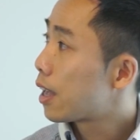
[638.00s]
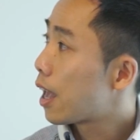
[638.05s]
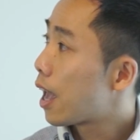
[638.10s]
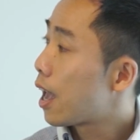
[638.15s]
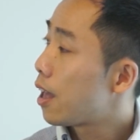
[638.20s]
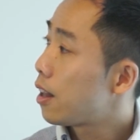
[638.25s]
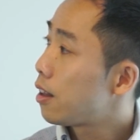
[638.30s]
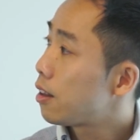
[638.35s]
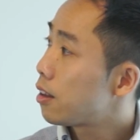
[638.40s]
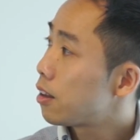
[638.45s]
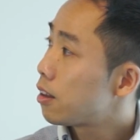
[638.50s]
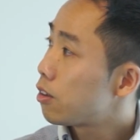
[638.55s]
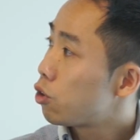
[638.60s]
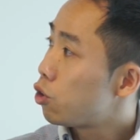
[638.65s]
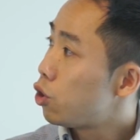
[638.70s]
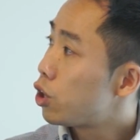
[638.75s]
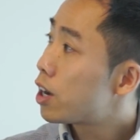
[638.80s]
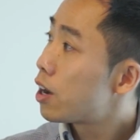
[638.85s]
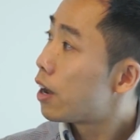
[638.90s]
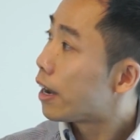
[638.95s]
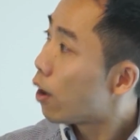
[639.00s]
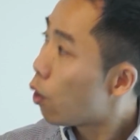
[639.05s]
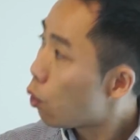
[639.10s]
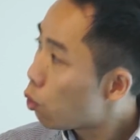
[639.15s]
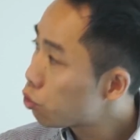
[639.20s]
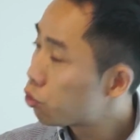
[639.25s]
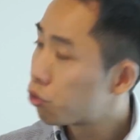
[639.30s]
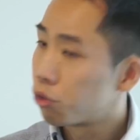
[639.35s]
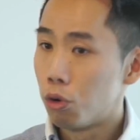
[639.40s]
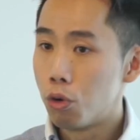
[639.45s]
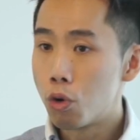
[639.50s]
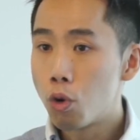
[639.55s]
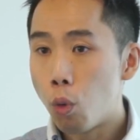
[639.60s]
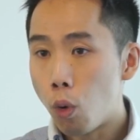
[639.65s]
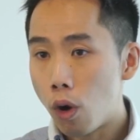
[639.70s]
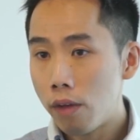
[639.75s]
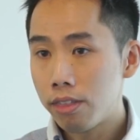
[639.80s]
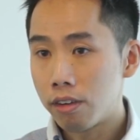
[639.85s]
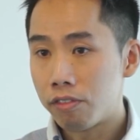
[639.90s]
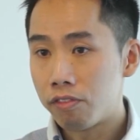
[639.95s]
And you can also
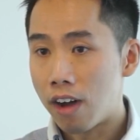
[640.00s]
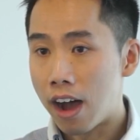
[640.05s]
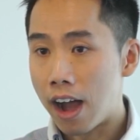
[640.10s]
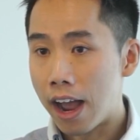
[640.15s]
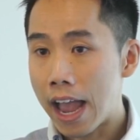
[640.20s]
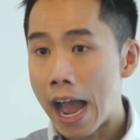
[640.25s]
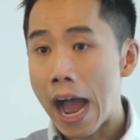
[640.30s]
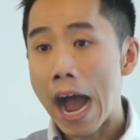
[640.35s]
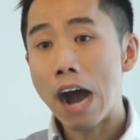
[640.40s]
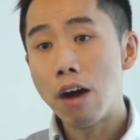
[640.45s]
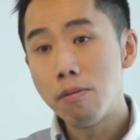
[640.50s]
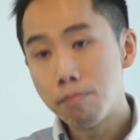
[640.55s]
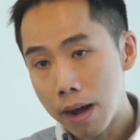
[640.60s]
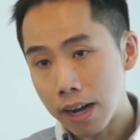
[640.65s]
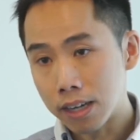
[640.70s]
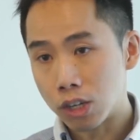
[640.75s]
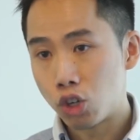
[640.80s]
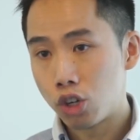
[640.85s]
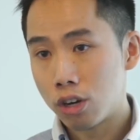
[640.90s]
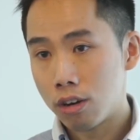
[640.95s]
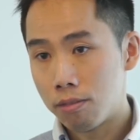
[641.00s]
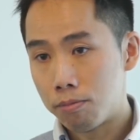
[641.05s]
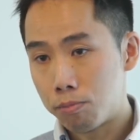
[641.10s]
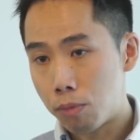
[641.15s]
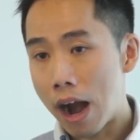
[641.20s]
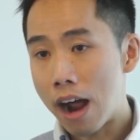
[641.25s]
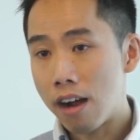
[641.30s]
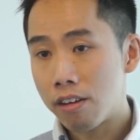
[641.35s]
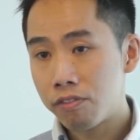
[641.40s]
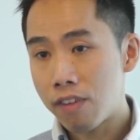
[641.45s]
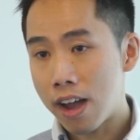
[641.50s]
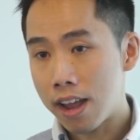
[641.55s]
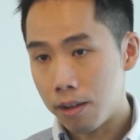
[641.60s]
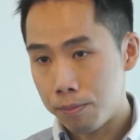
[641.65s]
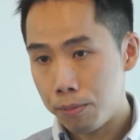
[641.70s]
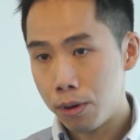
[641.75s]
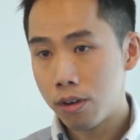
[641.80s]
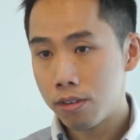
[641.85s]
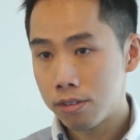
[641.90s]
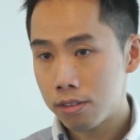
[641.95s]
quantify how much brown fat a
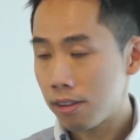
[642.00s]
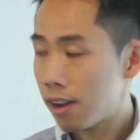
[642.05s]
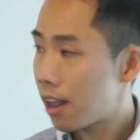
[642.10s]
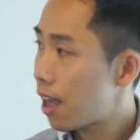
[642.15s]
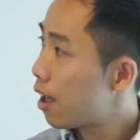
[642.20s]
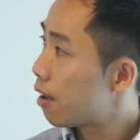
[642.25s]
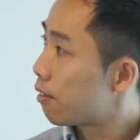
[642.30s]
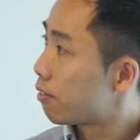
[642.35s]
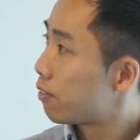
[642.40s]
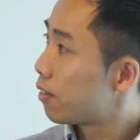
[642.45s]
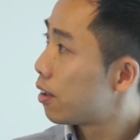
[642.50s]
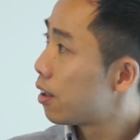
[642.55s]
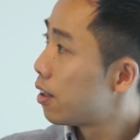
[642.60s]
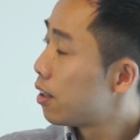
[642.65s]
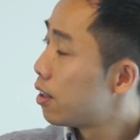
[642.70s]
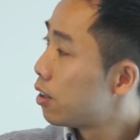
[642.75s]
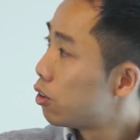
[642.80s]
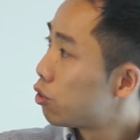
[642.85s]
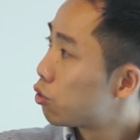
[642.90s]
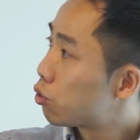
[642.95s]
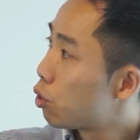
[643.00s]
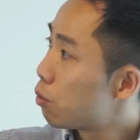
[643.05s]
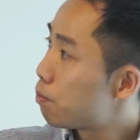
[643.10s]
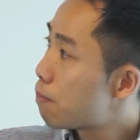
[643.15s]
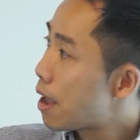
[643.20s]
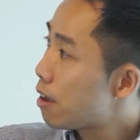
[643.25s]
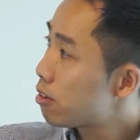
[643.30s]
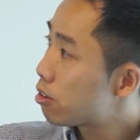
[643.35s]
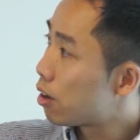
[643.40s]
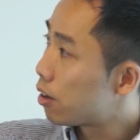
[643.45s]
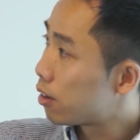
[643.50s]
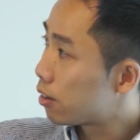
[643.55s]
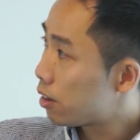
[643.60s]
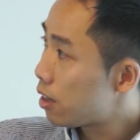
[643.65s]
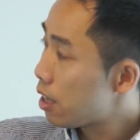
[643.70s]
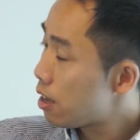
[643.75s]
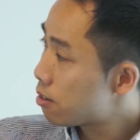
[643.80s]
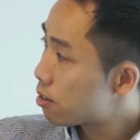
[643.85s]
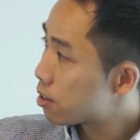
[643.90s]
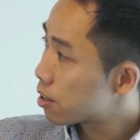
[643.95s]
person have. So based on
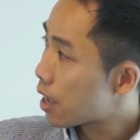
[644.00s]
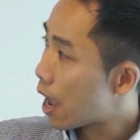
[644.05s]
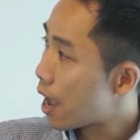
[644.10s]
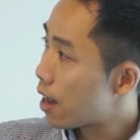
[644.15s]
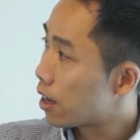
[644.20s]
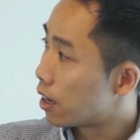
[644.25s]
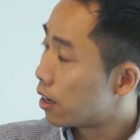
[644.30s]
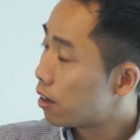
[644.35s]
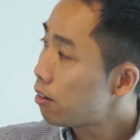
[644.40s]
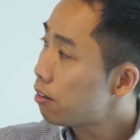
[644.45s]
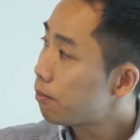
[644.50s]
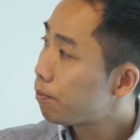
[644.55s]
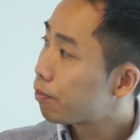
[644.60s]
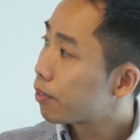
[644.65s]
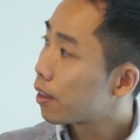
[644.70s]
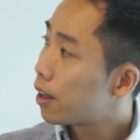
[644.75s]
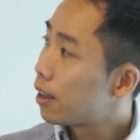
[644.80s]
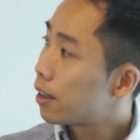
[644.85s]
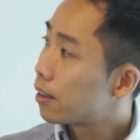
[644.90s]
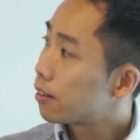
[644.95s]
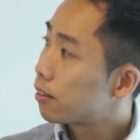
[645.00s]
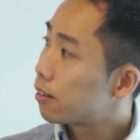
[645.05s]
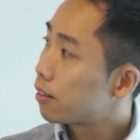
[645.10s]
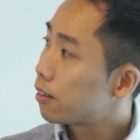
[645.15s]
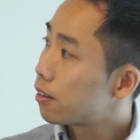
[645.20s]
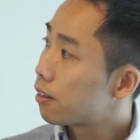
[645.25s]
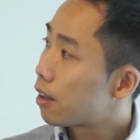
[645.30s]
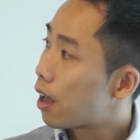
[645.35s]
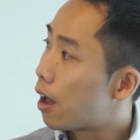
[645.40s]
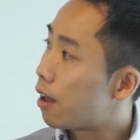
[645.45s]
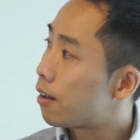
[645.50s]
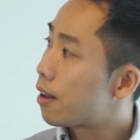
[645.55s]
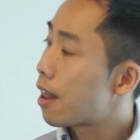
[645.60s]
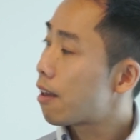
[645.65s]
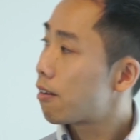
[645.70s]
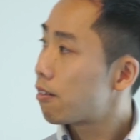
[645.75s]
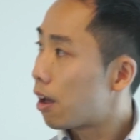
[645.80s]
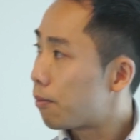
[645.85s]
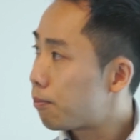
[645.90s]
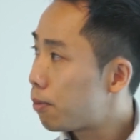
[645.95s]
these scanning,
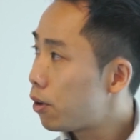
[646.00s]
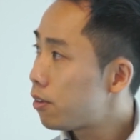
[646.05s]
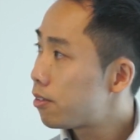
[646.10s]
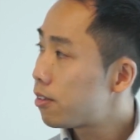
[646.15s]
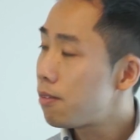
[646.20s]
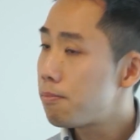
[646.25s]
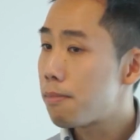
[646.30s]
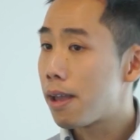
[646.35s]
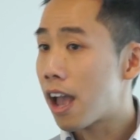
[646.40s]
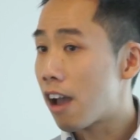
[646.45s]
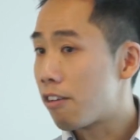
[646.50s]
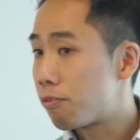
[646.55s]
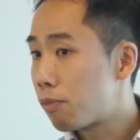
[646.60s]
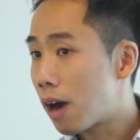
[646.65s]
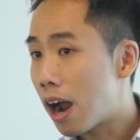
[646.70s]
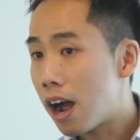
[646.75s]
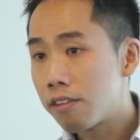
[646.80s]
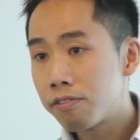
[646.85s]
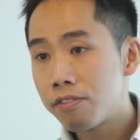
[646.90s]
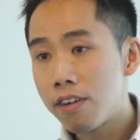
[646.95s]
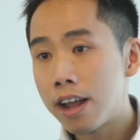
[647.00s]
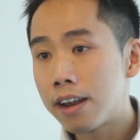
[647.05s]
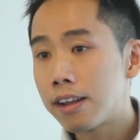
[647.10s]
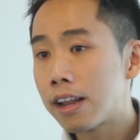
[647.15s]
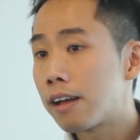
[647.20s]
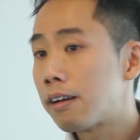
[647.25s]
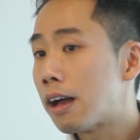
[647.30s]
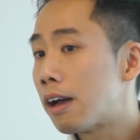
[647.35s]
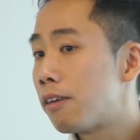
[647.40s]
a person may have brown fat